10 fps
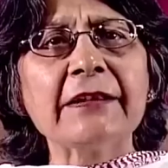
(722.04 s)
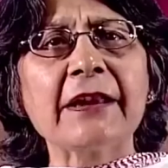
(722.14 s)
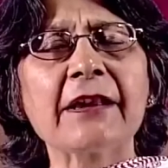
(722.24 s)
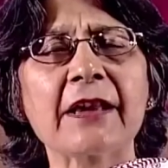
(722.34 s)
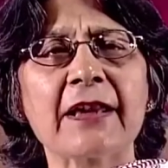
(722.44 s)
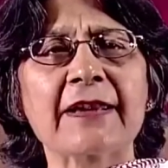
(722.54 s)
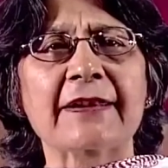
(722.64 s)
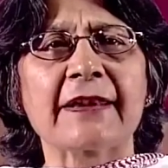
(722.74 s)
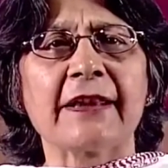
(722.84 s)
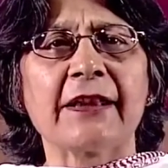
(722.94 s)
there
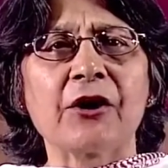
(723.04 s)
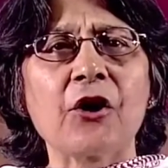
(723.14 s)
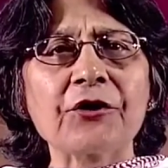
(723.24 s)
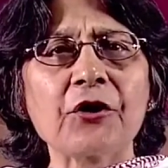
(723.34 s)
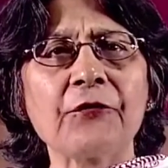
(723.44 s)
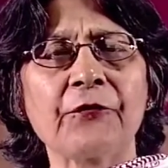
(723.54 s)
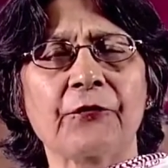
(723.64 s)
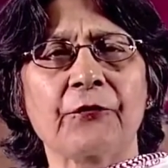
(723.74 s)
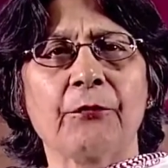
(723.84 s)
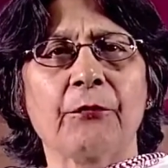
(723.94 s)
is a lot
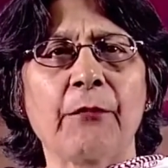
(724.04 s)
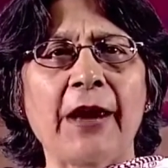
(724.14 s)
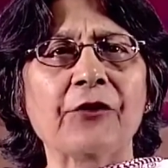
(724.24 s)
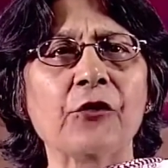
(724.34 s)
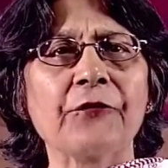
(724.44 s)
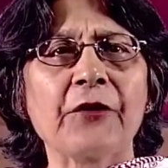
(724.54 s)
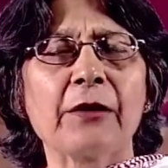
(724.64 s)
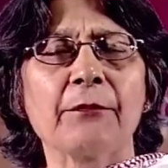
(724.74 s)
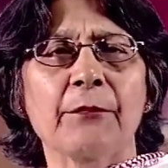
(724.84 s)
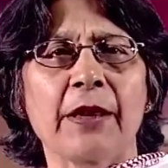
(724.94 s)
of
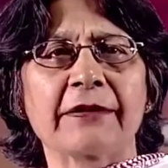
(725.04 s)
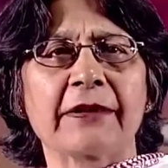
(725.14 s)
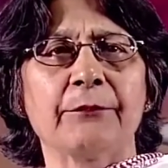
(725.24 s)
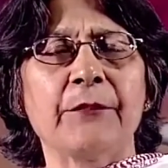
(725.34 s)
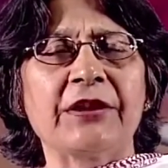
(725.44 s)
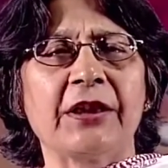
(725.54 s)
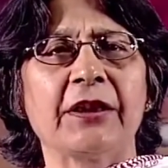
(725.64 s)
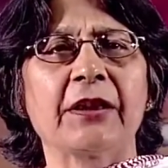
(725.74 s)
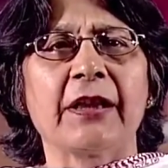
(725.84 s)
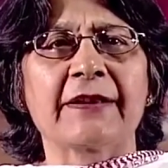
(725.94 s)
microfilm
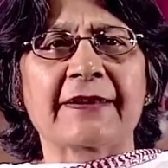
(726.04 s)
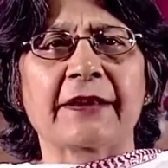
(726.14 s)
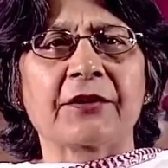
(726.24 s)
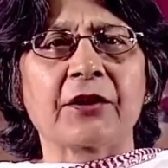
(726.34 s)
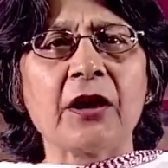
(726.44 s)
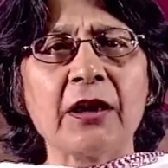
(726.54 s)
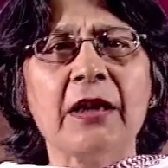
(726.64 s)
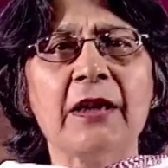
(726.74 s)
material, etc.